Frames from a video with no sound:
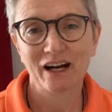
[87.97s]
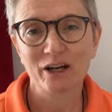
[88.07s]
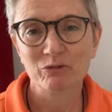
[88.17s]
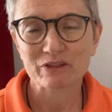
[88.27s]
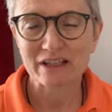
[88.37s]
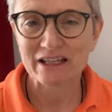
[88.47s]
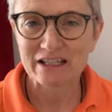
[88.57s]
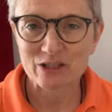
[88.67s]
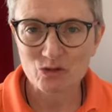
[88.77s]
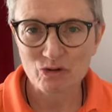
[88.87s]
I was
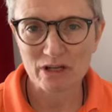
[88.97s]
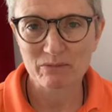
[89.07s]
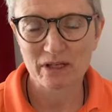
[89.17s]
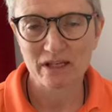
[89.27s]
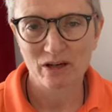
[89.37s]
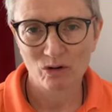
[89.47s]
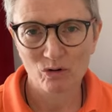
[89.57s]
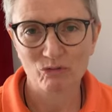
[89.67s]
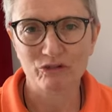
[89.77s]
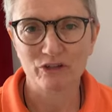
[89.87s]
extremely
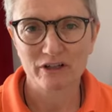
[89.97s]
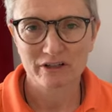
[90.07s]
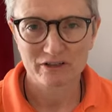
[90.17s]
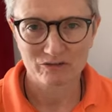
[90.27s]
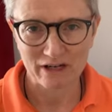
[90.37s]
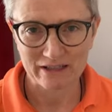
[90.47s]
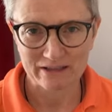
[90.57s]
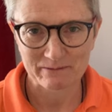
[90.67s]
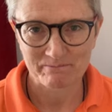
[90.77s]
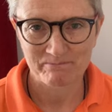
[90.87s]
overstressed.